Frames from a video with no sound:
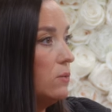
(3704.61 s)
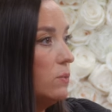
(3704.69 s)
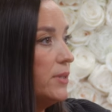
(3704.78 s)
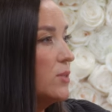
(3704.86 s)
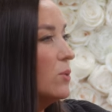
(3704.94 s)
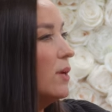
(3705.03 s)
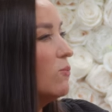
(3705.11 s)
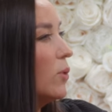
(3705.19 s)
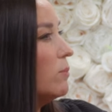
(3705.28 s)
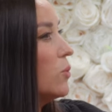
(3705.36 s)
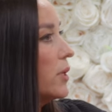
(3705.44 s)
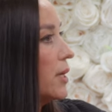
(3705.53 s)
We still have
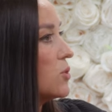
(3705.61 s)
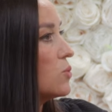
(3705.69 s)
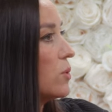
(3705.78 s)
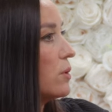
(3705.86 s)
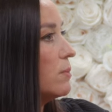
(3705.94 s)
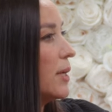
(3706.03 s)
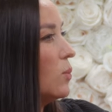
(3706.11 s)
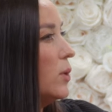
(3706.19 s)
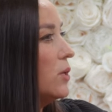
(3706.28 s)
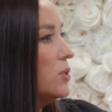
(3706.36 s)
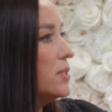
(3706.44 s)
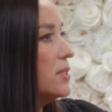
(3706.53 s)
one more guest room. Like we
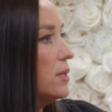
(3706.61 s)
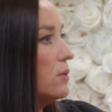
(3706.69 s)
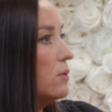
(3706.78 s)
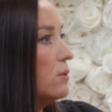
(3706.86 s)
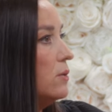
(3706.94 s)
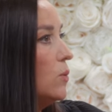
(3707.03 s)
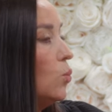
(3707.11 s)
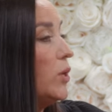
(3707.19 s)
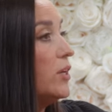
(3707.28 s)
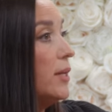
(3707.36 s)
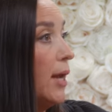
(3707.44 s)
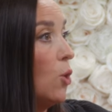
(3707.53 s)
could still, we
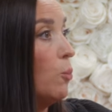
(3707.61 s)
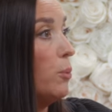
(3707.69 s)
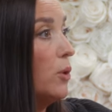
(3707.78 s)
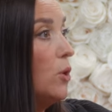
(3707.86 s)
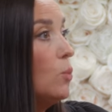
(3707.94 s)
could help.